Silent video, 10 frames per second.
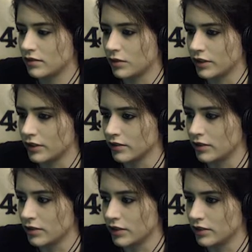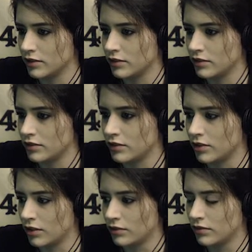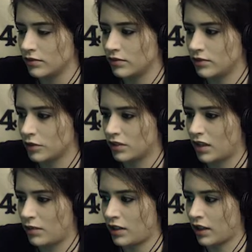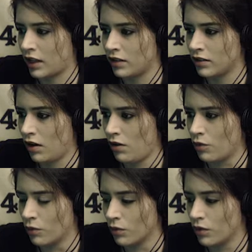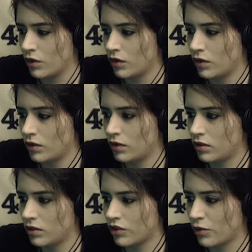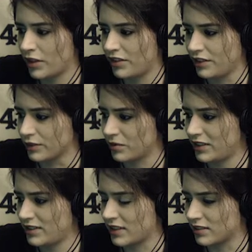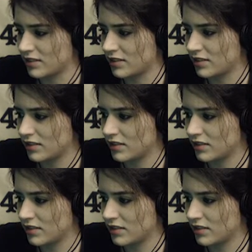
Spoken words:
Oh dear. Oh dear. Don't slam into that. Oh! Oh my goodness, what is this?